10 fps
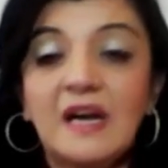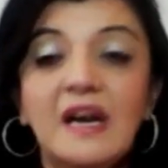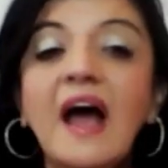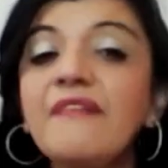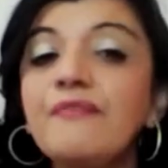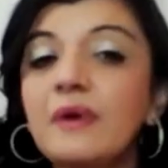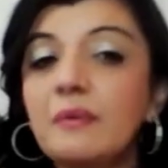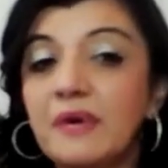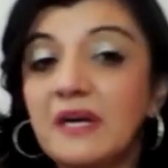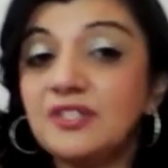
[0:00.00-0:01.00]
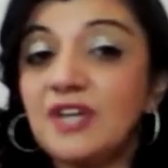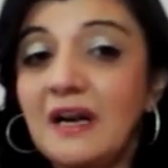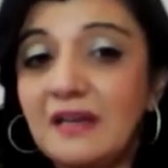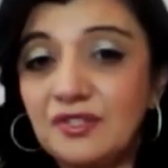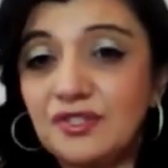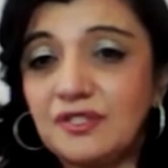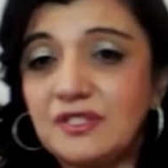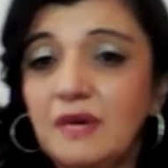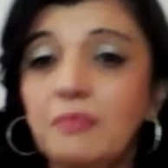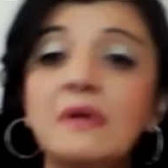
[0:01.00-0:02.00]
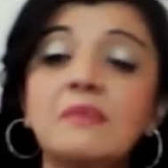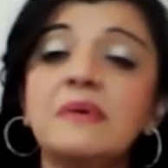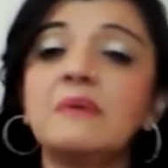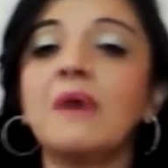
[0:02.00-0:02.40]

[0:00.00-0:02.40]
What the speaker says: Life will bring challenges. There will be